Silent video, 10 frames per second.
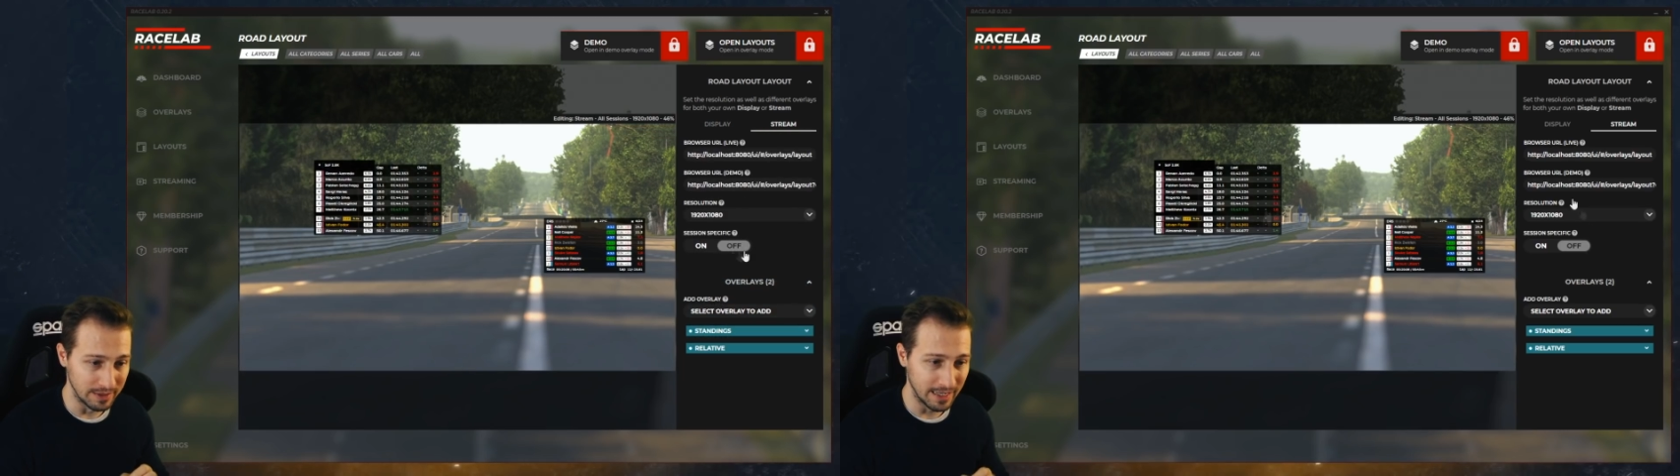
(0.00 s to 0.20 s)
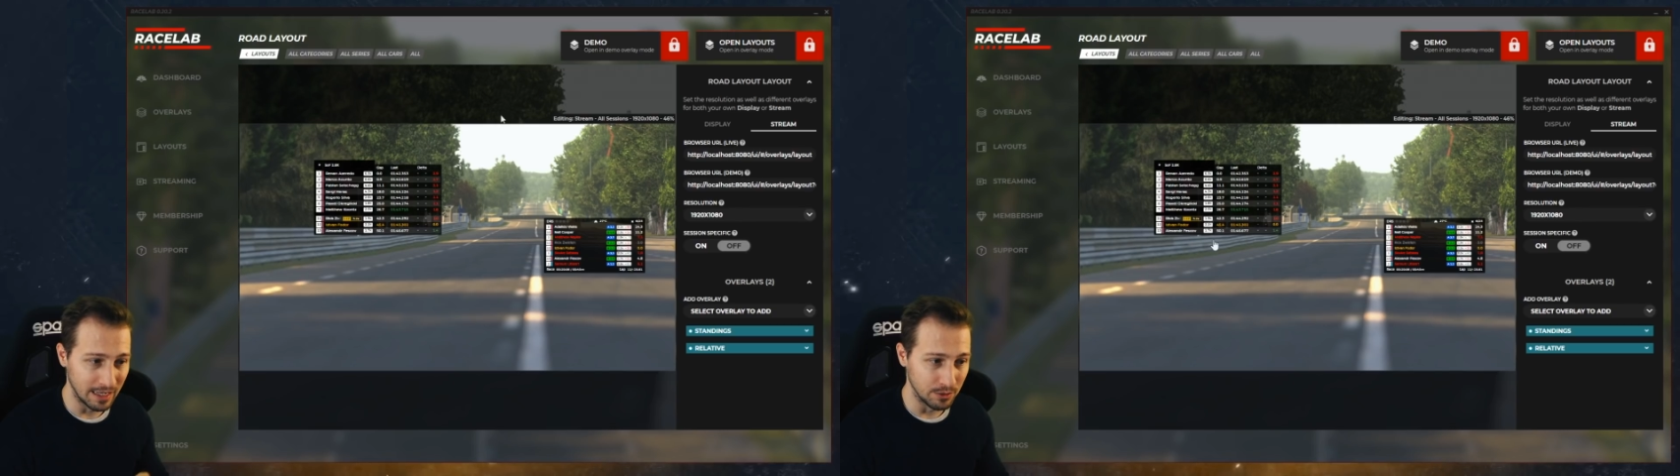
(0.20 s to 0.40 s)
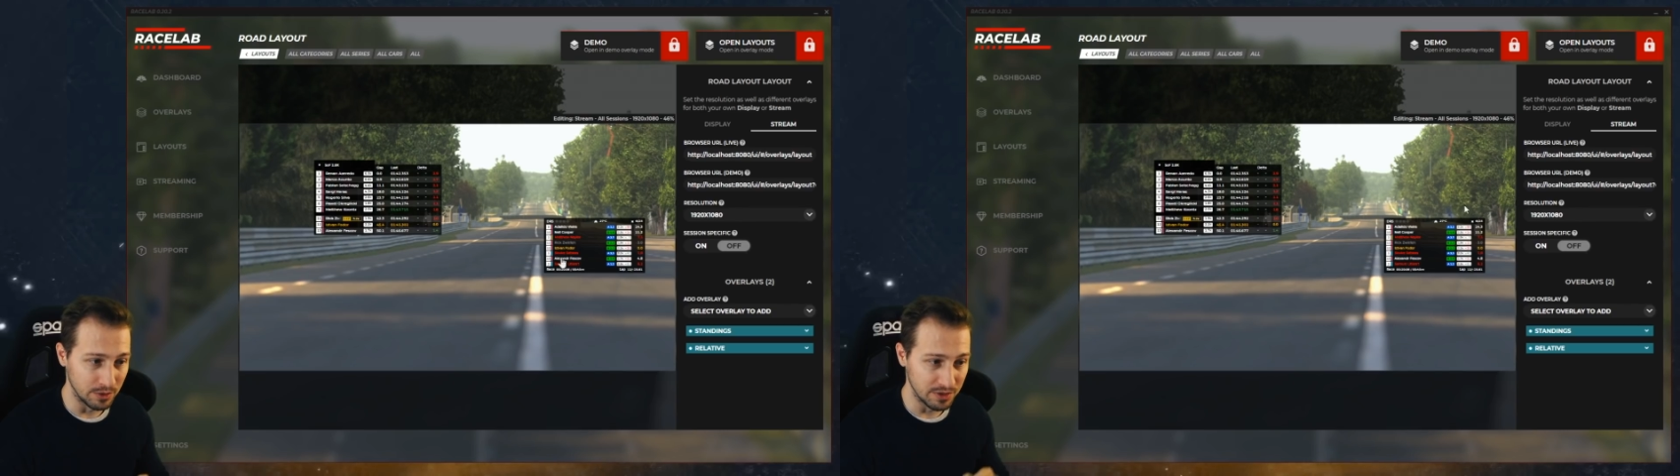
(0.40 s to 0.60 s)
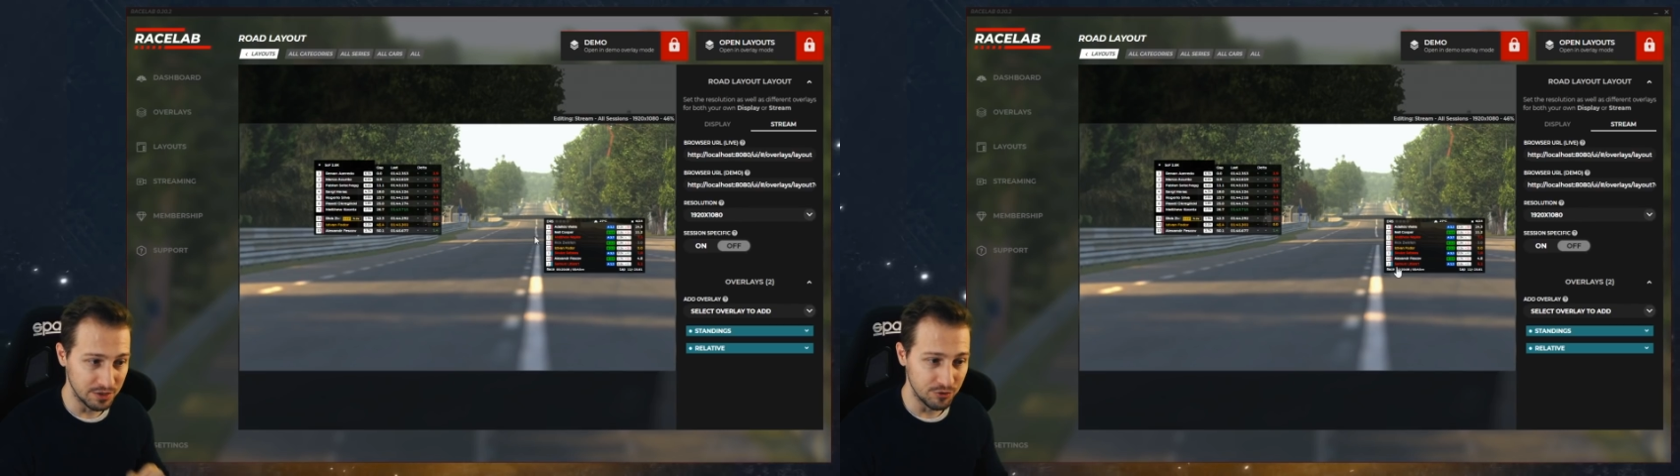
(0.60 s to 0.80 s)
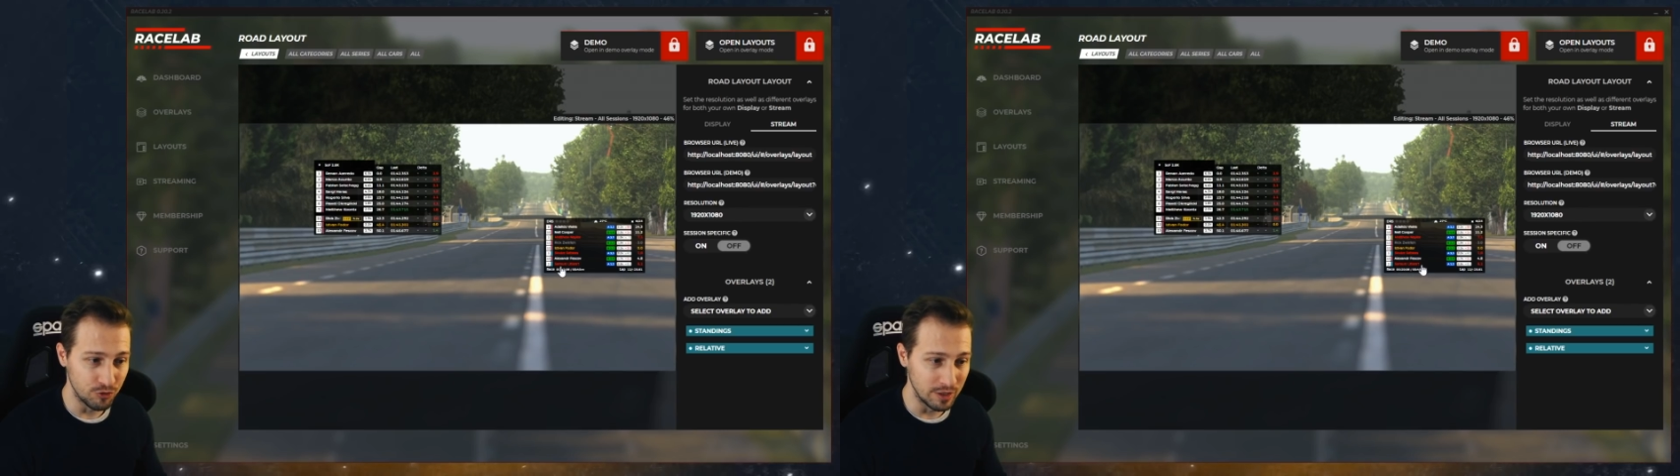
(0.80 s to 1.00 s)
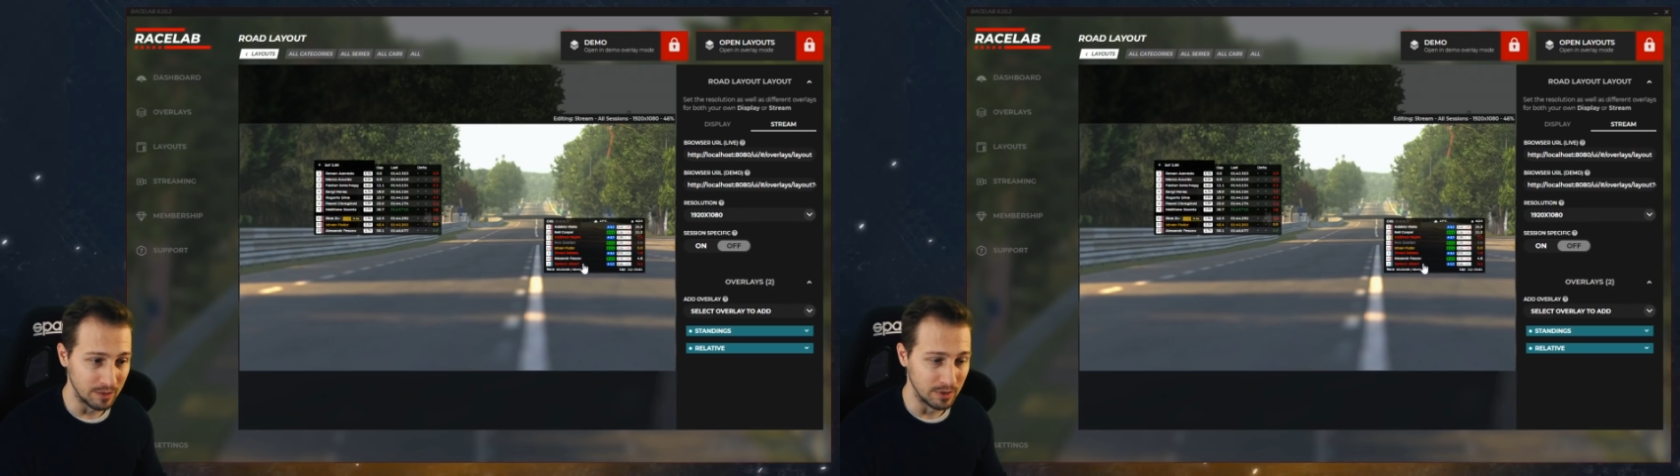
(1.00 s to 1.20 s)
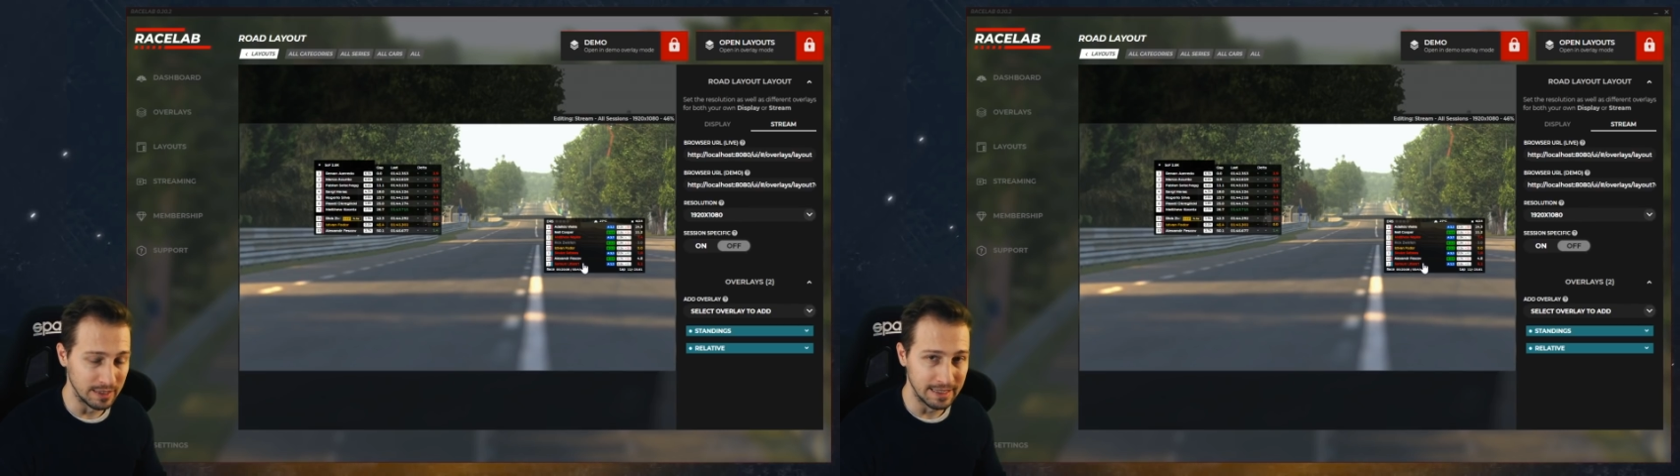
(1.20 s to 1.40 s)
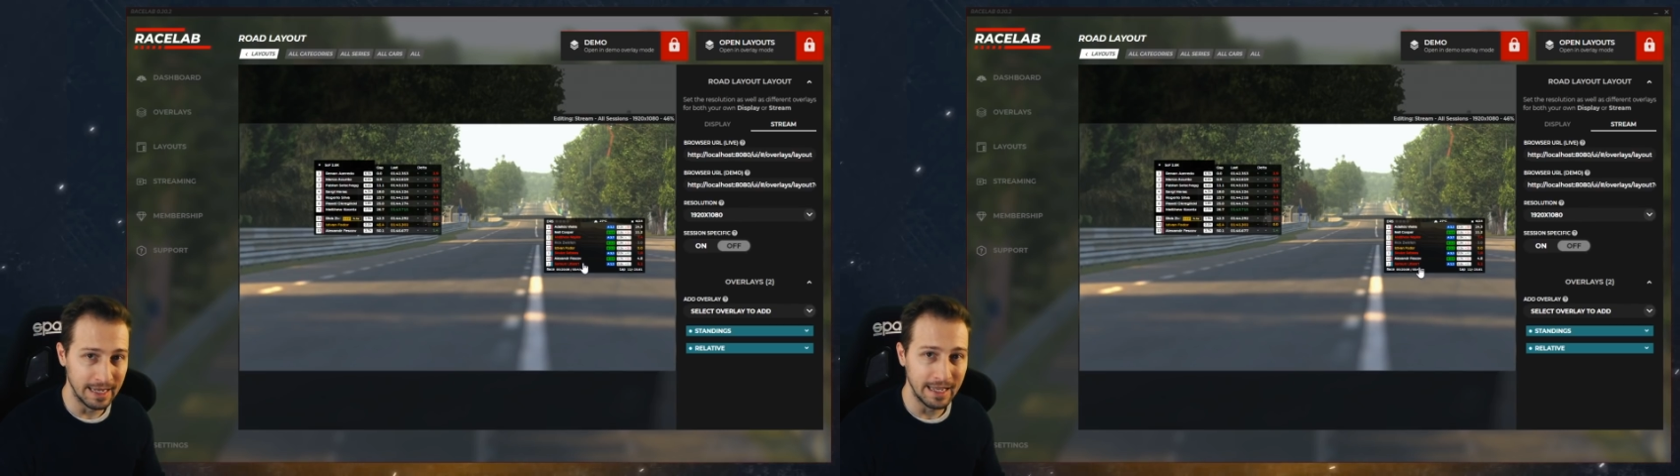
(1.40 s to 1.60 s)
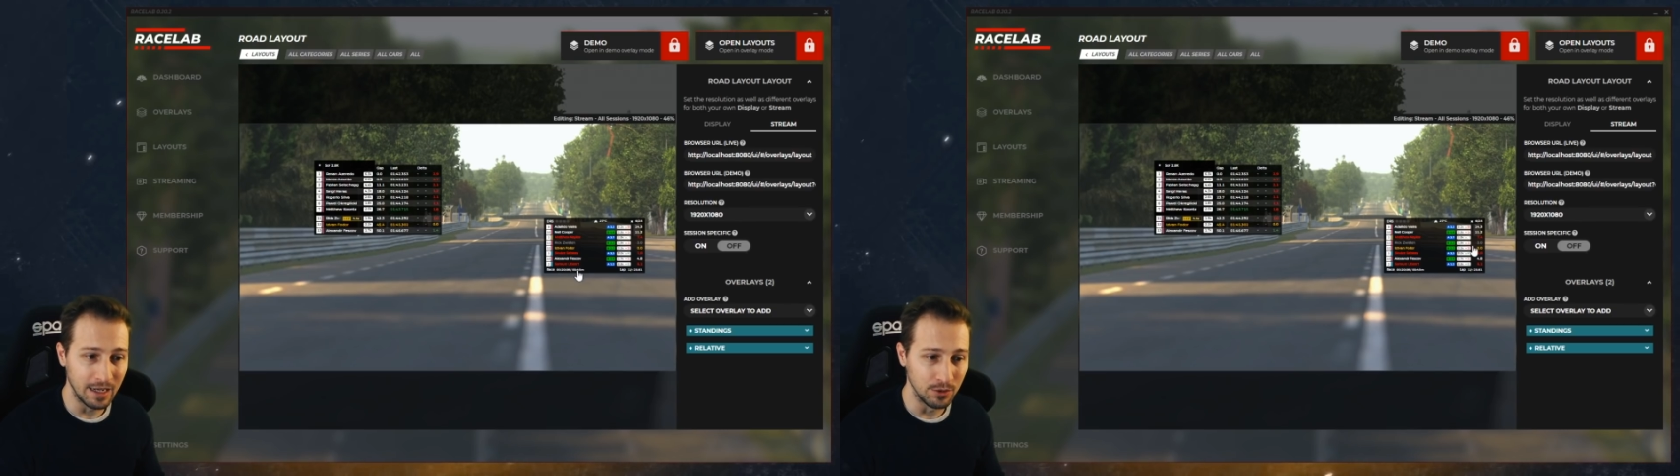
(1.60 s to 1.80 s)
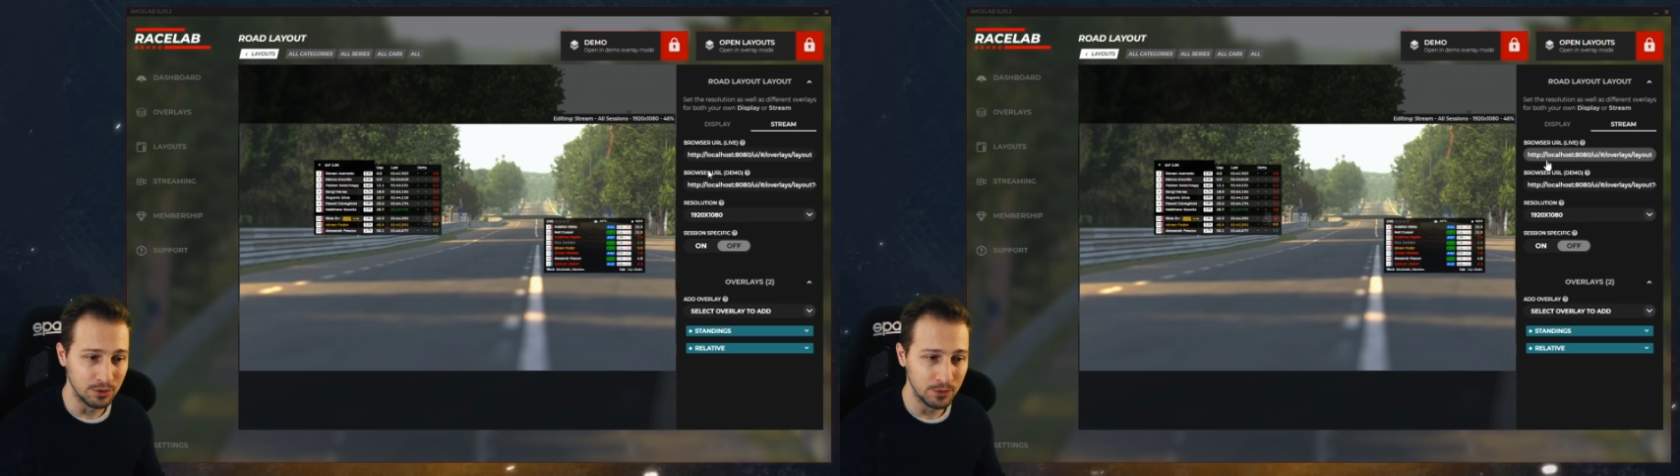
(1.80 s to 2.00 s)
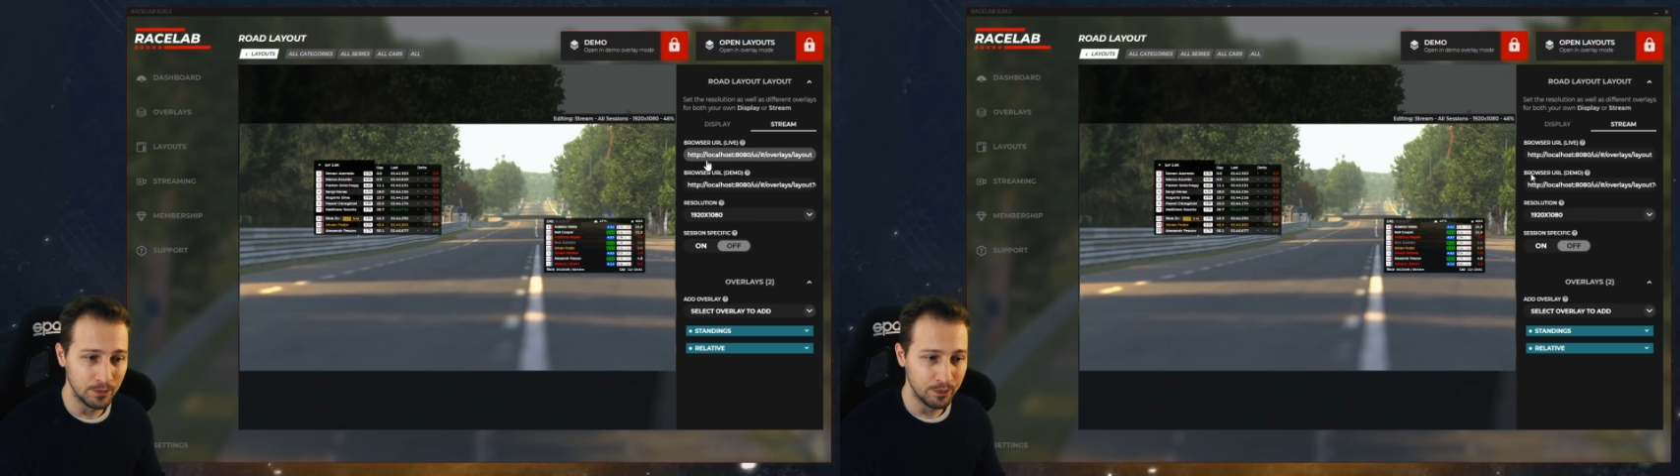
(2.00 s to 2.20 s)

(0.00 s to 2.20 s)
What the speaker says: now a stream layout,